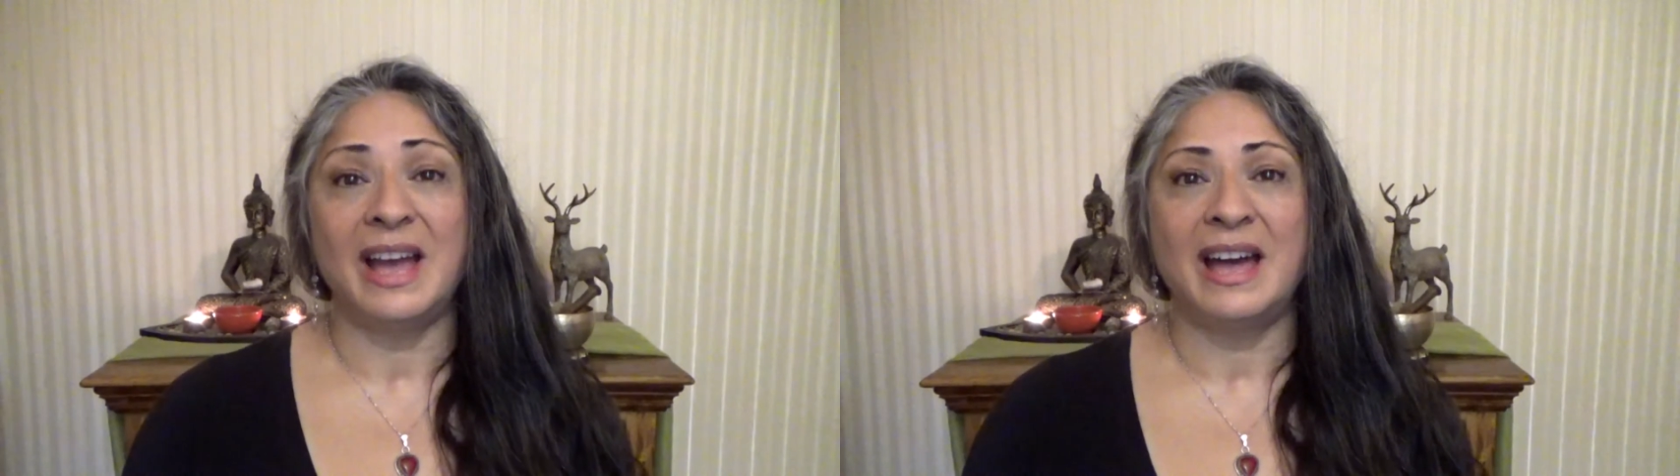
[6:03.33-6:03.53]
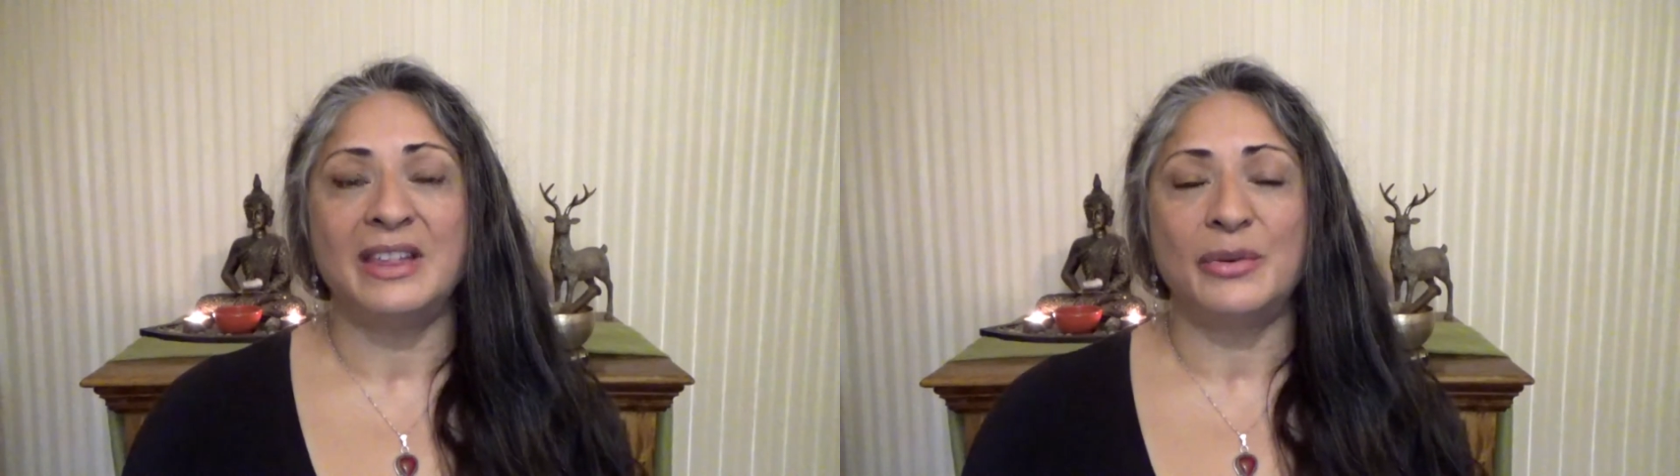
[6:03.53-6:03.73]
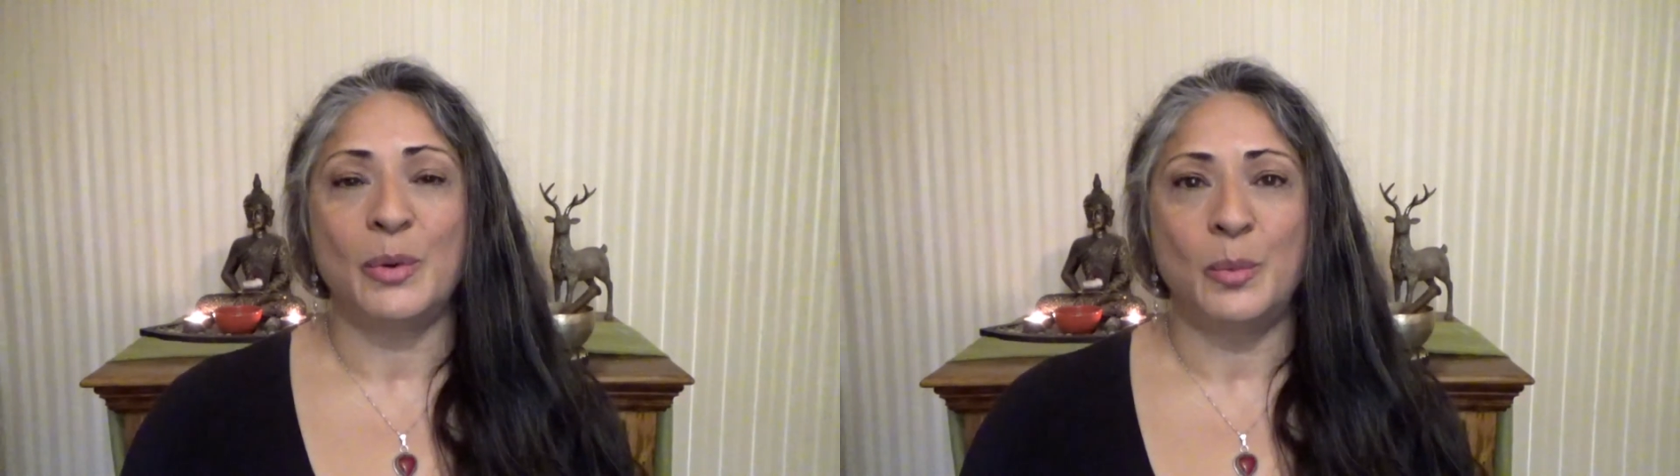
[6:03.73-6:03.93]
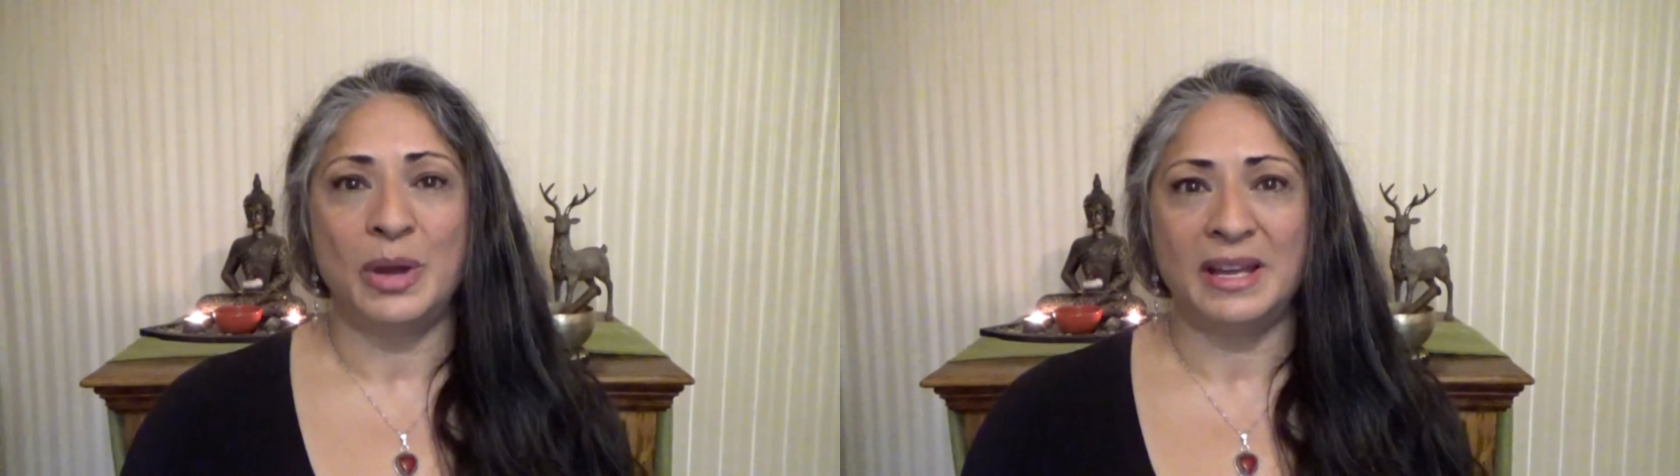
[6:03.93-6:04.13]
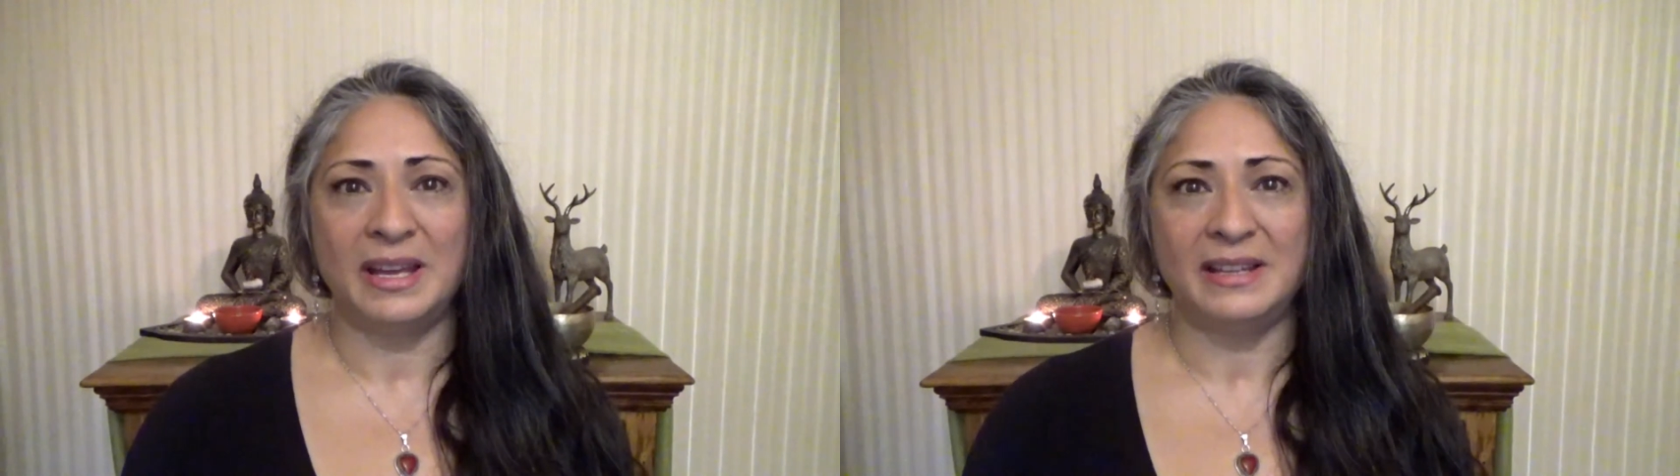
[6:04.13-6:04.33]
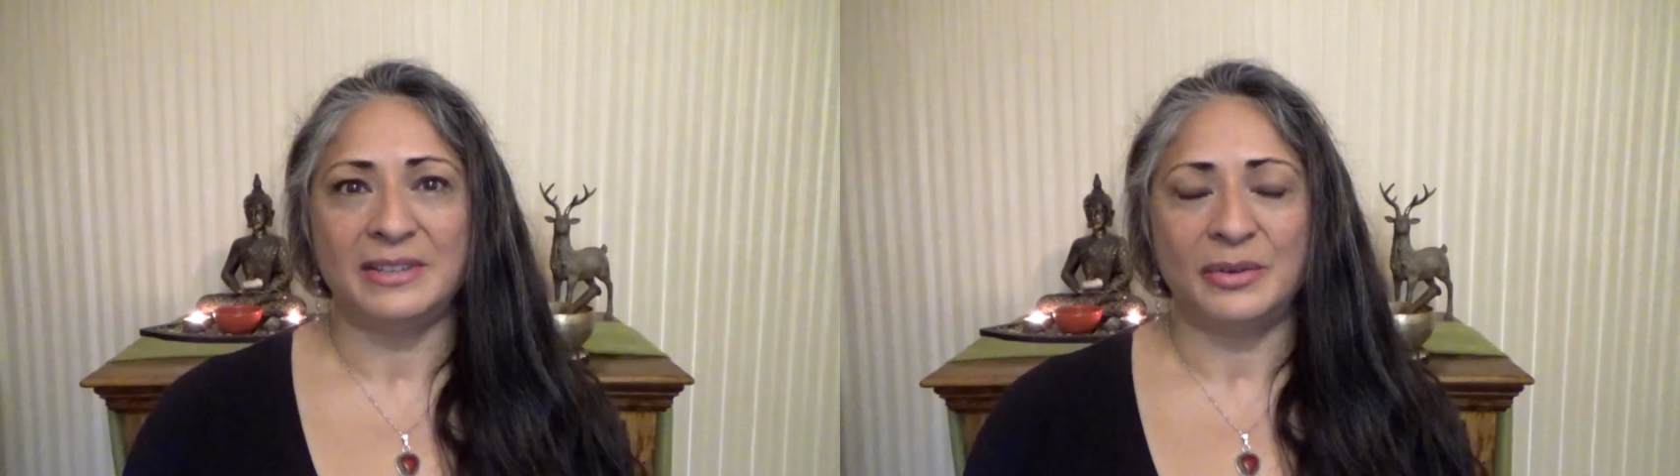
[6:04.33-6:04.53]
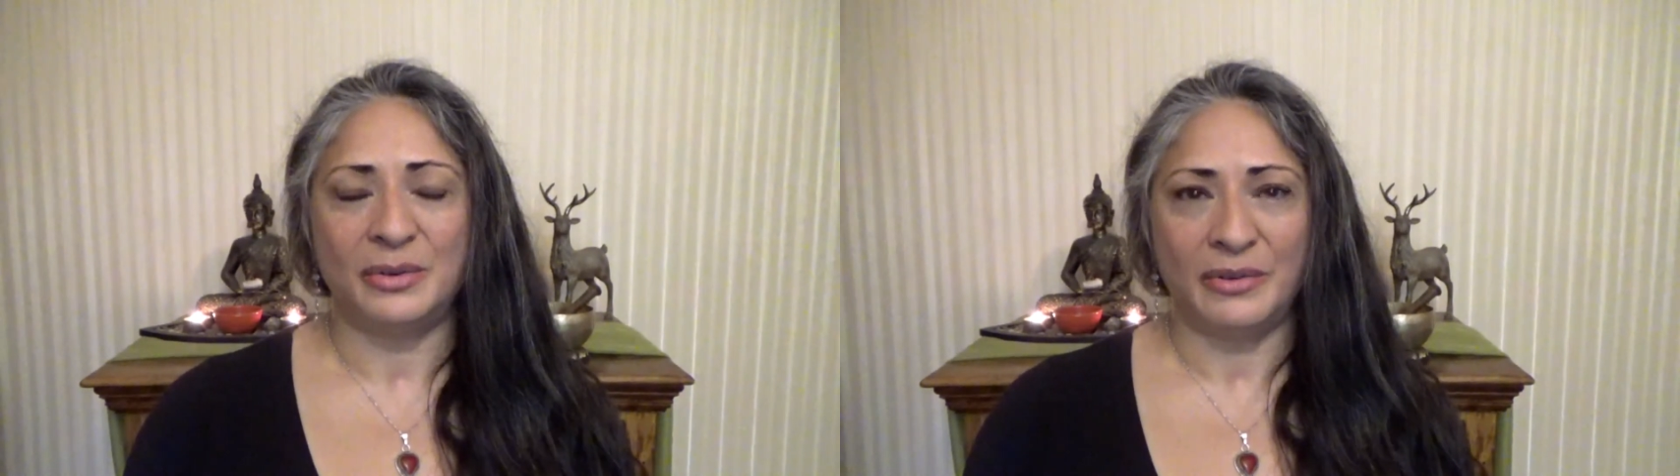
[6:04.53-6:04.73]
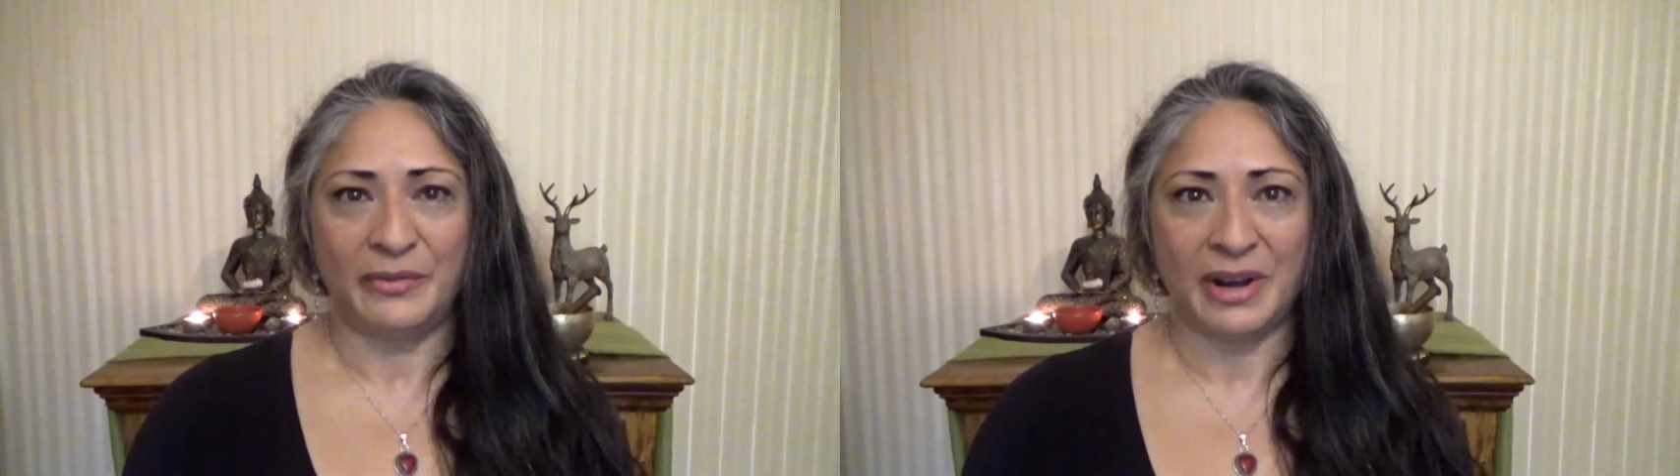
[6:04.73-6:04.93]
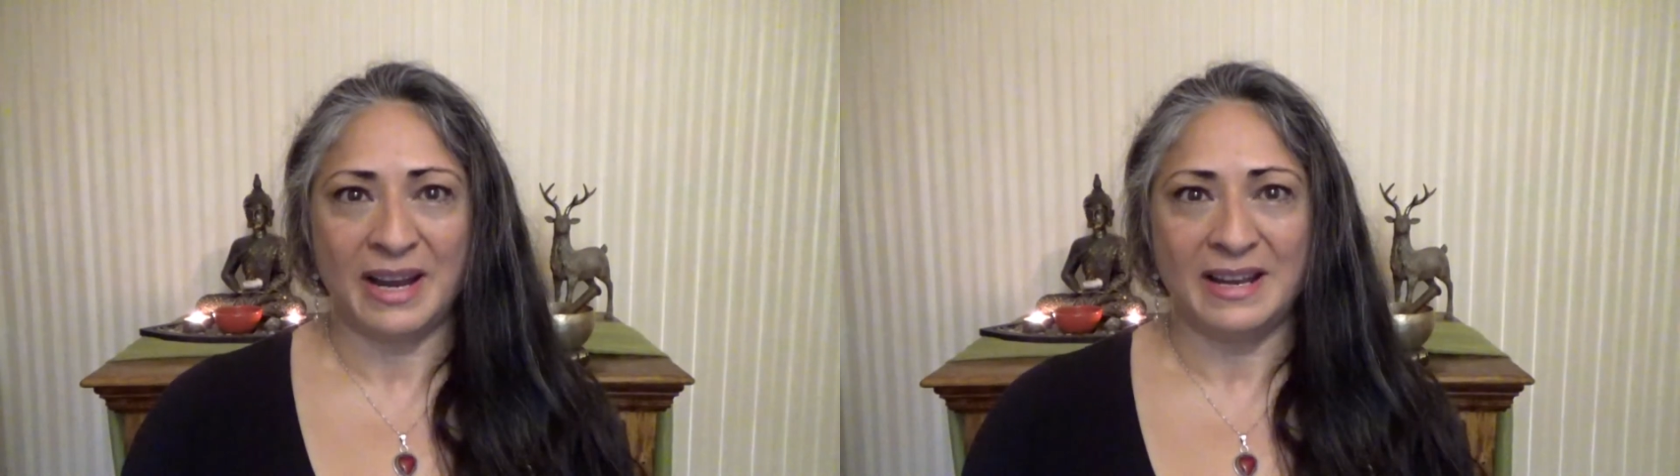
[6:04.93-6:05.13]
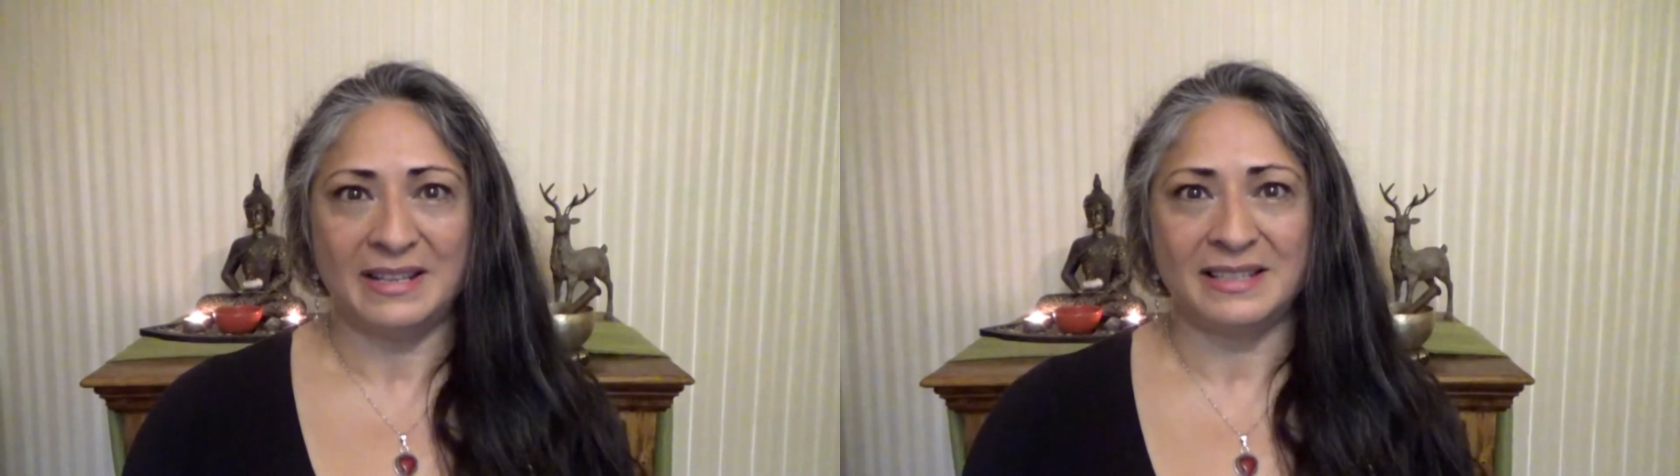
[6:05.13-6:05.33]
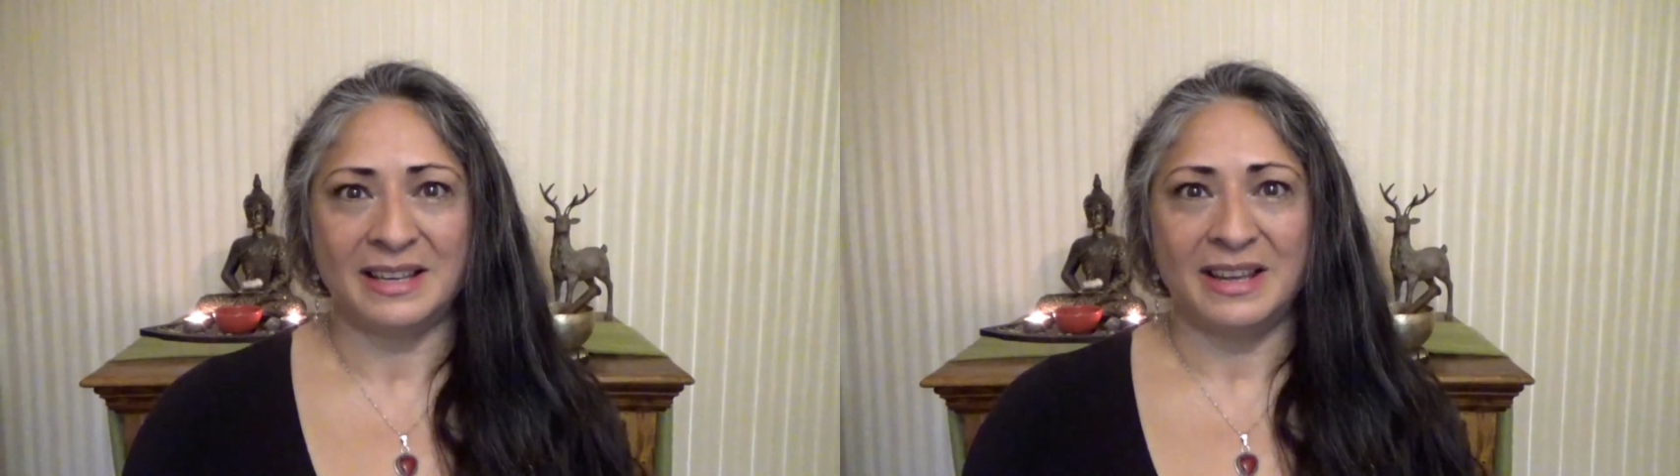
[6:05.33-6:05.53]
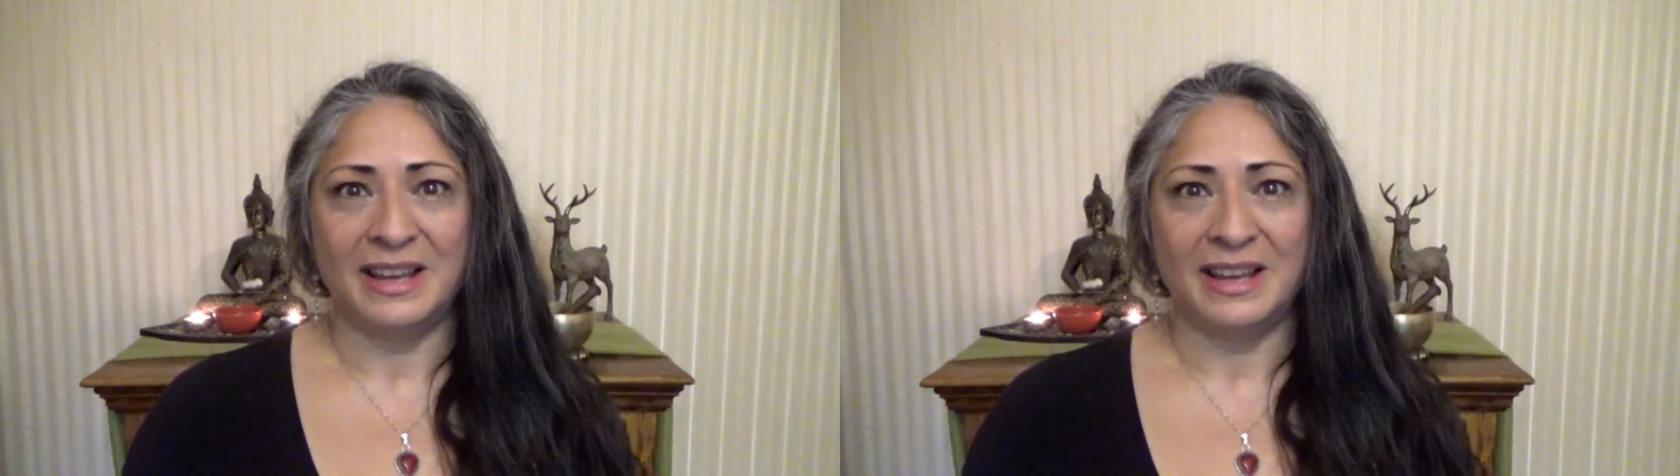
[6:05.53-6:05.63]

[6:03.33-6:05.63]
either a word or a phrase